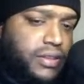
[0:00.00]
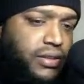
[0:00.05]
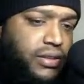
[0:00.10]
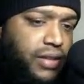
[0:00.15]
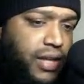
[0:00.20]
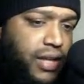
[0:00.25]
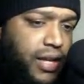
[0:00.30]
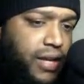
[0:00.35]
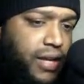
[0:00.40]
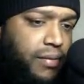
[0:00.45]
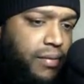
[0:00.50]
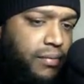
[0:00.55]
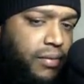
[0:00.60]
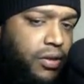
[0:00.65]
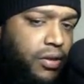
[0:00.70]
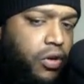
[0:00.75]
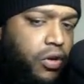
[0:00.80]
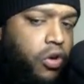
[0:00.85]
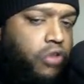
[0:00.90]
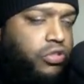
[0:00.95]
name
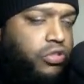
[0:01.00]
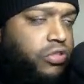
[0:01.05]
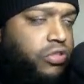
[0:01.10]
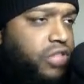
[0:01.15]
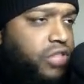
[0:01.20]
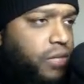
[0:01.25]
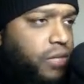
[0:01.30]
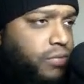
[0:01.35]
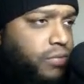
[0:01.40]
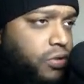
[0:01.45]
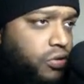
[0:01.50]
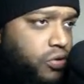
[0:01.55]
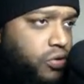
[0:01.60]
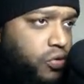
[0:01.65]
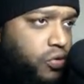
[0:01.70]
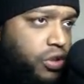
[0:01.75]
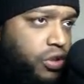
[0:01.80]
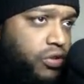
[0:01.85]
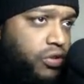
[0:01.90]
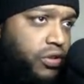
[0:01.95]
also sums to
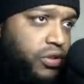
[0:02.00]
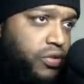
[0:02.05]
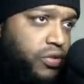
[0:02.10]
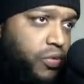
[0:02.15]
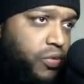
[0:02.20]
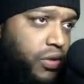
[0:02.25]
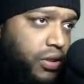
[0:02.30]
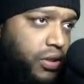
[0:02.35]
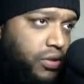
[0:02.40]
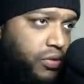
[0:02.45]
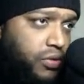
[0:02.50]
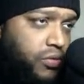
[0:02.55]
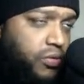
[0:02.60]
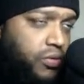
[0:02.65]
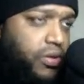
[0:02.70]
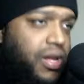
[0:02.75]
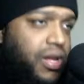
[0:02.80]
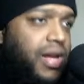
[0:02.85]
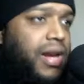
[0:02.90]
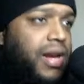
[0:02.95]

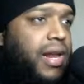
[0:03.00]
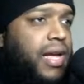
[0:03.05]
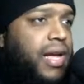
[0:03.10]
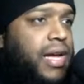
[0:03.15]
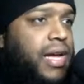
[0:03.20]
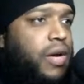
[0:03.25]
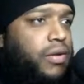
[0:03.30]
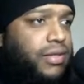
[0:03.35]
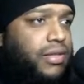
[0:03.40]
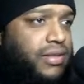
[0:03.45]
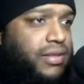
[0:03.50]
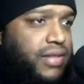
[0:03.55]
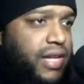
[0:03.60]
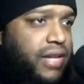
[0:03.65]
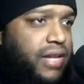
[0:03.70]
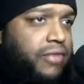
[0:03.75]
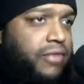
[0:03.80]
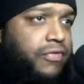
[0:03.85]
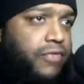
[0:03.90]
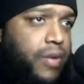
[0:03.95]
222, like how the
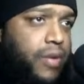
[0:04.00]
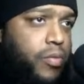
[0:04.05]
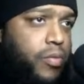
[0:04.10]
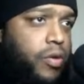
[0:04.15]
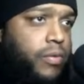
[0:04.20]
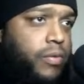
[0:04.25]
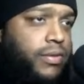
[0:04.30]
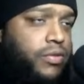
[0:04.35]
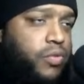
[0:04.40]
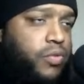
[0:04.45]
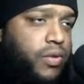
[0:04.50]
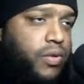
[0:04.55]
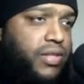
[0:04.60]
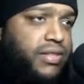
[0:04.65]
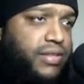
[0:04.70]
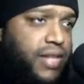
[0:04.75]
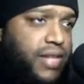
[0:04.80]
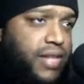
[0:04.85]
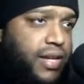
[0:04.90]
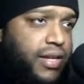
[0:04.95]
date February
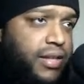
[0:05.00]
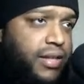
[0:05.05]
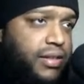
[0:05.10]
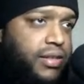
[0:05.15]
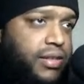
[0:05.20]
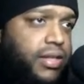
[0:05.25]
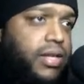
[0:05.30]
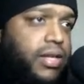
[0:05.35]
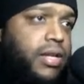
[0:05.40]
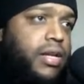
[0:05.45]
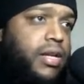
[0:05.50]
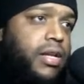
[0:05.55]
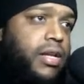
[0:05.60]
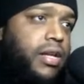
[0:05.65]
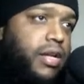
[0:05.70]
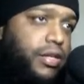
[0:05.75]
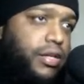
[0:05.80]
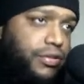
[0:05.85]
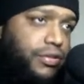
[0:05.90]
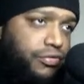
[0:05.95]
22nd
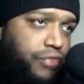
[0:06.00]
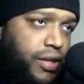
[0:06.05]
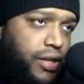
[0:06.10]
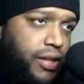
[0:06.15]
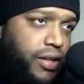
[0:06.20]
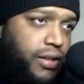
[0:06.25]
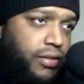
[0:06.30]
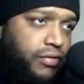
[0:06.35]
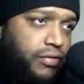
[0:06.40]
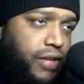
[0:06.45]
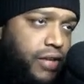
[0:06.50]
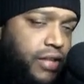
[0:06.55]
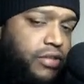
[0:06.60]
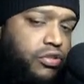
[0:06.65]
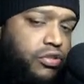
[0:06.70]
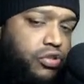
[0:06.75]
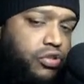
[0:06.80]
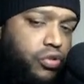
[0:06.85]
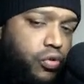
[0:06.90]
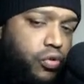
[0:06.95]
is written,
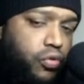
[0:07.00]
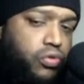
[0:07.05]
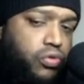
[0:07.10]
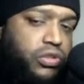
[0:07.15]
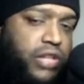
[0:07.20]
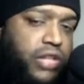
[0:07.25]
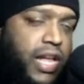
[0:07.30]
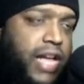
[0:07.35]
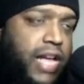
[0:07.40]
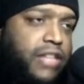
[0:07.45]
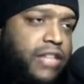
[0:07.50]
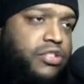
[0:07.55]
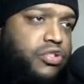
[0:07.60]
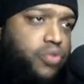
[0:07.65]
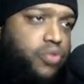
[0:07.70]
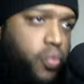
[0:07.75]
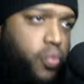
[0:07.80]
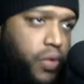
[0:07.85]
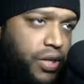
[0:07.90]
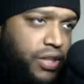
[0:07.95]
right?
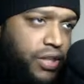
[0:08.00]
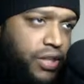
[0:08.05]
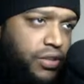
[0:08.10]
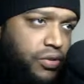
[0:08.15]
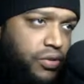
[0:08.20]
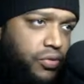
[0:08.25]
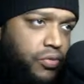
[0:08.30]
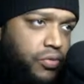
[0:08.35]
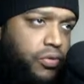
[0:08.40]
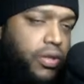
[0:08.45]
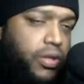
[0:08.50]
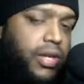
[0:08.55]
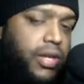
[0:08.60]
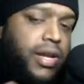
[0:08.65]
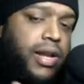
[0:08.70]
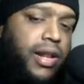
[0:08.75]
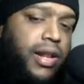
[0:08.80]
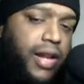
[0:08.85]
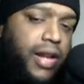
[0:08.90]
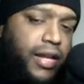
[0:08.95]
2/22,
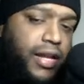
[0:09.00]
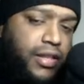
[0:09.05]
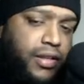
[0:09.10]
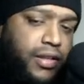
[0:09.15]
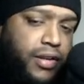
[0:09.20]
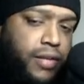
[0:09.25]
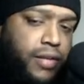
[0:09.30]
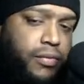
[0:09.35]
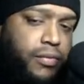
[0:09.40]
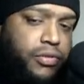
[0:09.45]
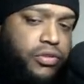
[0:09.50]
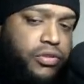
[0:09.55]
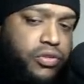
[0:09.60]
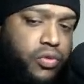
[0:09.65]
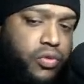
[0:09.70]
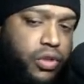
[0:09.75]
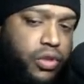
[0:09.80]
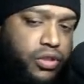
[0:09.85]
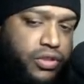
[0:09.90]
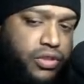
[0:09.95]
like the number
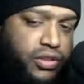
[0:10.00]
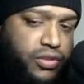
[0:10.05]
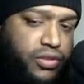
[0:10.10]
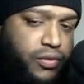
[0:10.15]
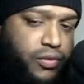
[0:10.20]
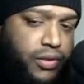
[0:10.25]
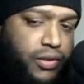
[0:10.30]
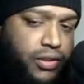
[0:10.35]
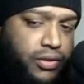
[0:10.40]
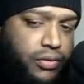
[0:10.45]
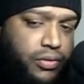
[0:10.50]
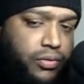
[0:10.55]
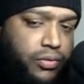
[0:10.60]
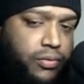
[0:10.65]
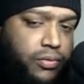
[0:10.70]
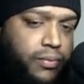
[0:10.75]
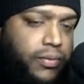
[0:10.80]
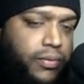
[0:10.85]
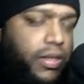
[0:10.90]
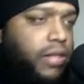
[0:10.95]

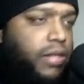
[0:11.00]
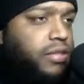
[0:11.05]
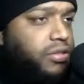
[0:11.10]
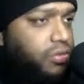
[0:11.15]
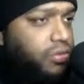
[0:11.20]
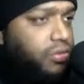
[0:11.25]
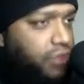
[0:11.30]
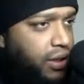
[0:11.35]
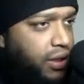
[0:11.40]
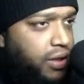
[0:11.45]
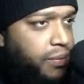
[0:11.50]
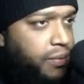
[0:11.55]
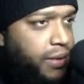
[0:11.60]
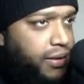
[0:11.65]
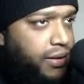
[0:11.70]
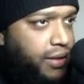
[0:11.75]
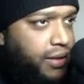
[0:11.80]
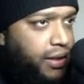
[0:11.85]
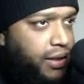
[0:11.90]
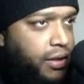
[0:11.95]
222. So think
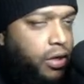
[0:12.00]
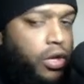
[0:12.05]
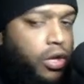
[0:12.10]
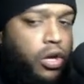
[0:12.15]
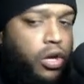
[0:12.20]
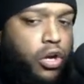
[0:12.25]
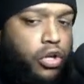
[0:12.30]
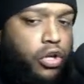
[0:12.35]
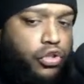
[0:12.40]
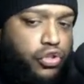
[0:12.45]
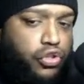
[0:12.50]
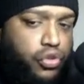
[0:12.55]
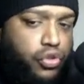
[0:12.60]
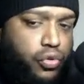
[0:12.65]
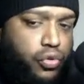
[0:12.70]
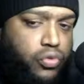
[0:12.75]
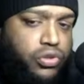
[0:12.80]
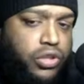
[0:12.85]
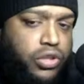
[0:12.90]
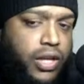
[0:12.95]
about that. On
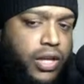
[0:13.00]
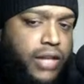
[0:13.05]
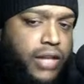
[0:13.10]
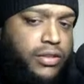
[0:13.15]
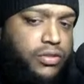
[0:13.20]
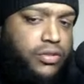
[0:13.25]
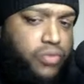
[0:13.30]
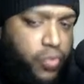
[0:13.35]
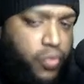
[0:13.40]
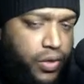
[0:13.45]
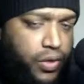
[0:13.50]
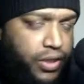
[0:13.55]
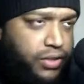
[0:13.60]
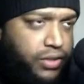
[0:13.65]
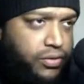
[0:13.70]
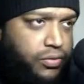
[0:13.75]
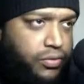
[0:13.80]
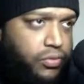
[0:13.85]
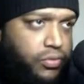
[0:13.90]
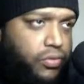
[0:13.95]

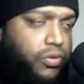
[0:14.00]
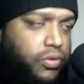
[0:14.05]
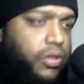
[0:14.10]
2/22,